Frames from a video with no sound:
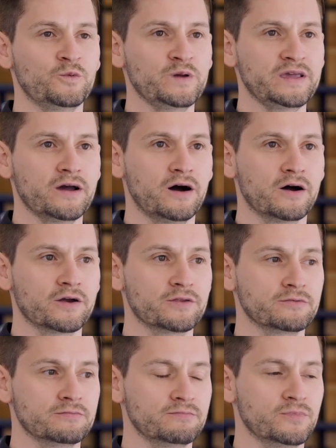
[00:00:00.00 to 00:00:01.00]
We are
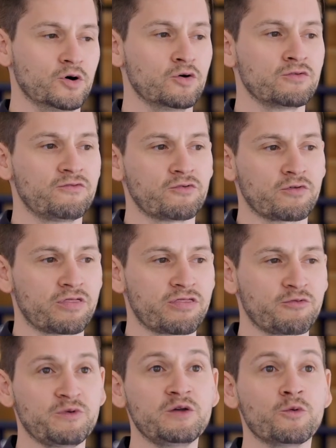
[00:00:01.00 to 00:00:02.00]
known for
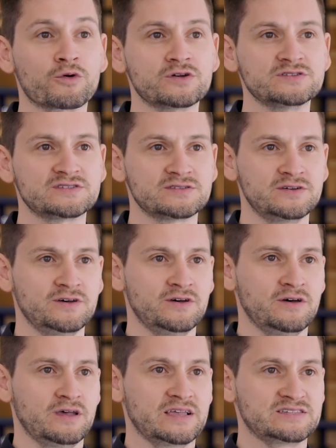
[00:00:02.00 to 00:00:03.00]
three words.
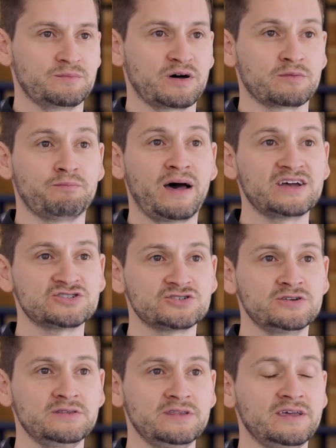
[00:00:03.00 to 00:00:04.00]
It's about
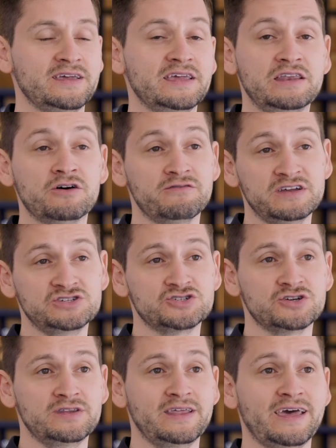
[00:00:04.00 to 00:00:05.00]
passion,
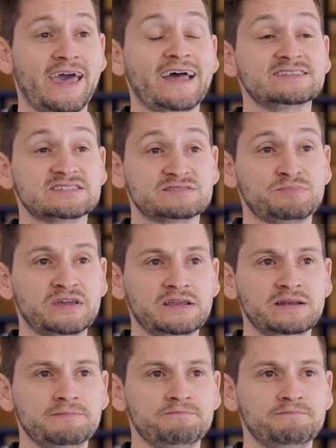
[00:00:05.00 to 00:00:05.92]
innovation, and speed.